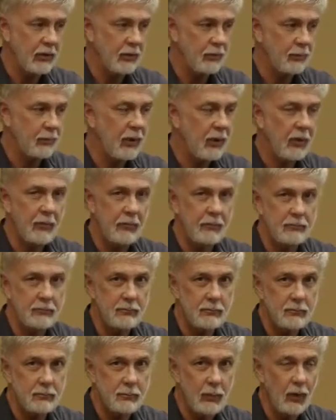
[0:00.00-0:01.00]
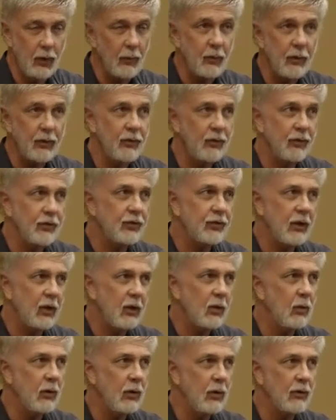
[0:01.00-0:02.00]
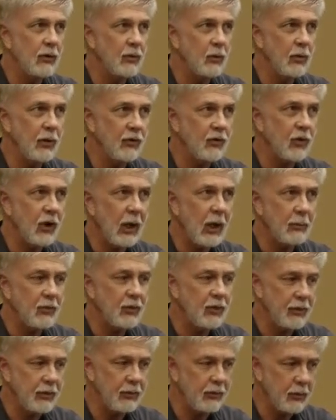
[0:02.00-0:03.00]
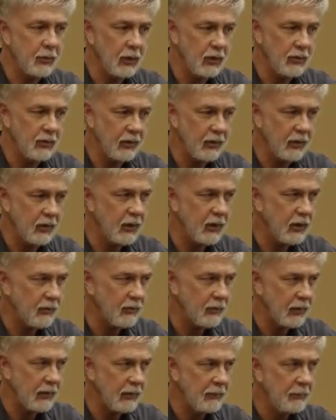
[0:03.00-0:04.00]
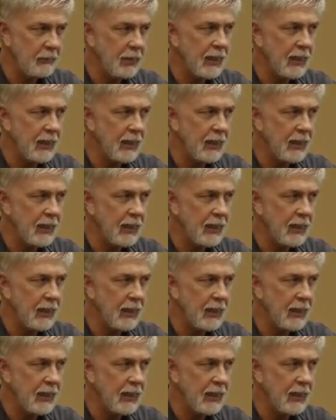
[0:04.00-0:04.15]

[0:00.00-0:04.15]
It's probably part of the reason that Seroquel is one of the top-selling drugs in the country.